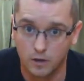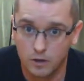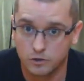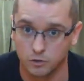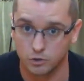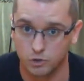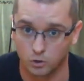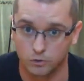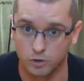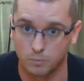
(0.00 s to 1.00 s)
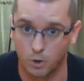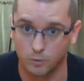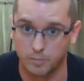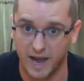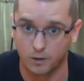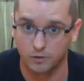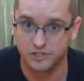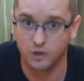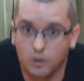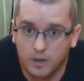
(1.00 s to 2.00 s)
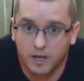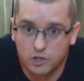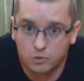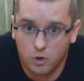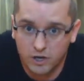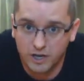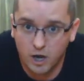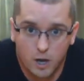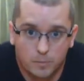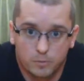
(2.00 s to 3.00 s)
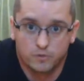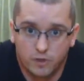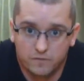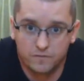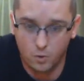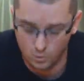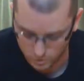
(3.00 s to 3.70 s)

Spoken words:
So shoulders are pulled backwards here. I'm not shrugging up, not forward,